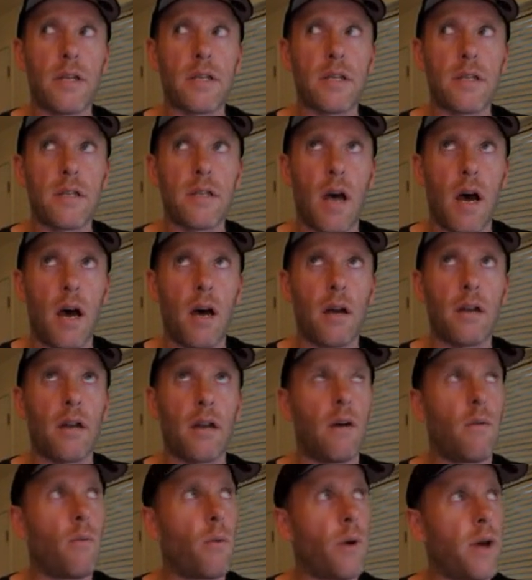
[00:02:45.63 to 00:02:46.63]
is
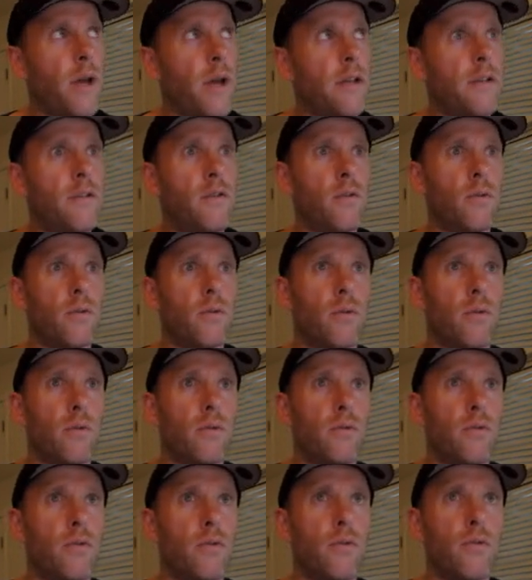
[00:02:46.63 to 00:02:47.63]
not a way
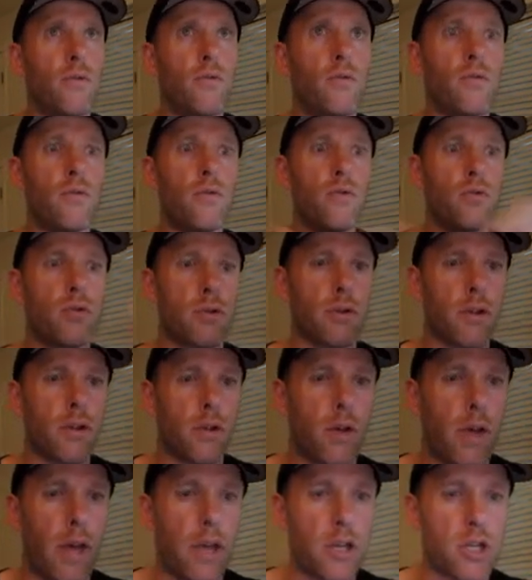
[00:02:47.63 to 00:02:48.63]
to do user
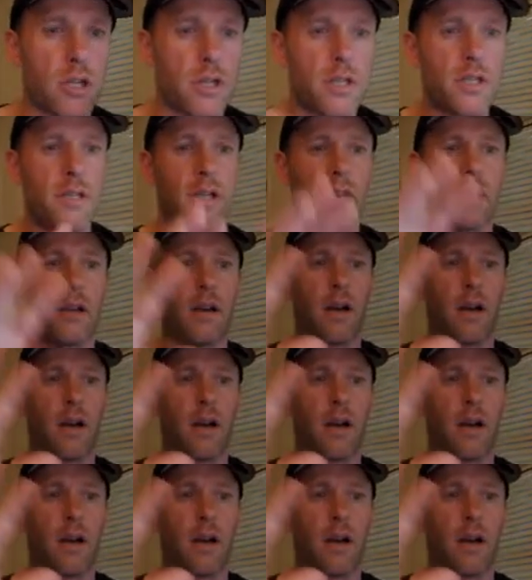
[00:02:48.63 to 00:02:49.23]
education. This is like a